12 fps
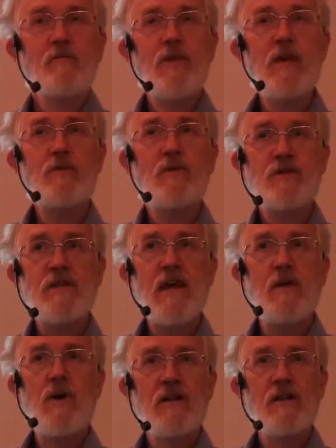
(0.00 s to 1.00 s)
people who
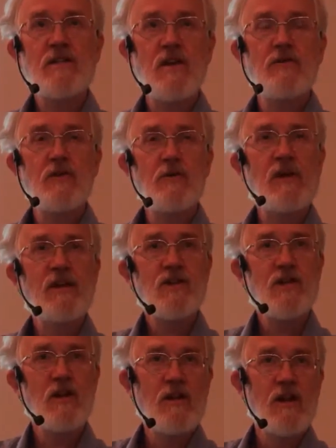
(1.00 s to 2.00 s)
say, well, it's other
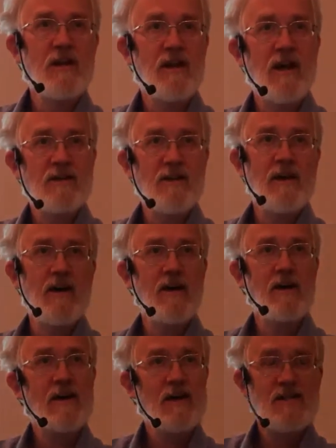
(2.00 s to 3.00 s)
dimensional and da-da-da,